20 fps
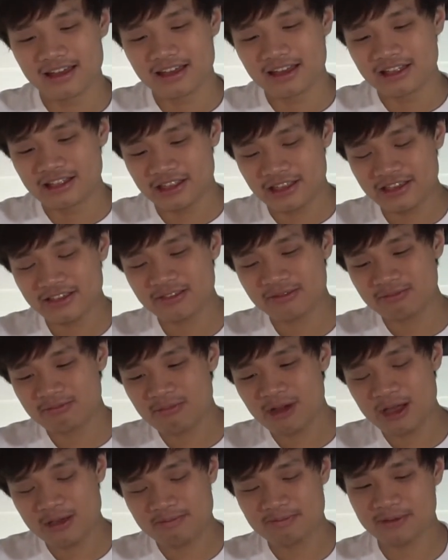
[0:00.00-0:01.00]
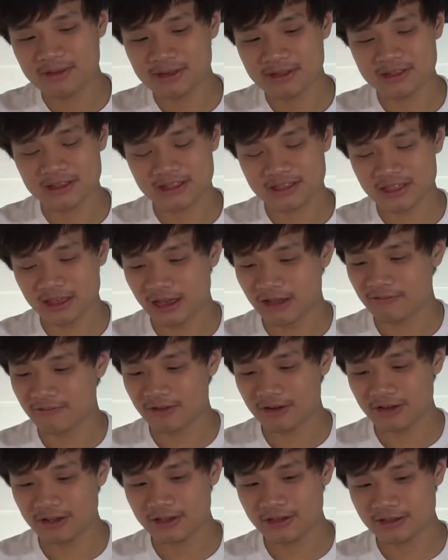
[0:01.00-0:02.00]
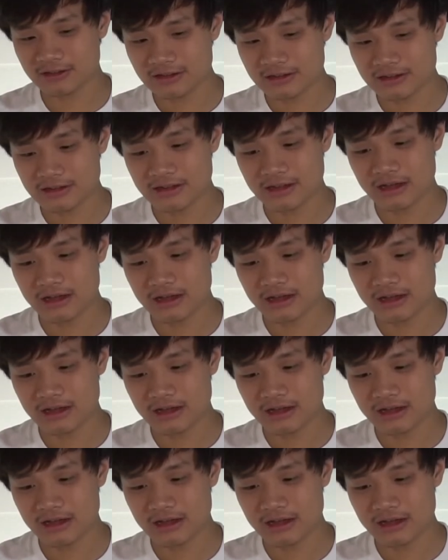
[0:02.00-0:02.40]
This might be the thing for you,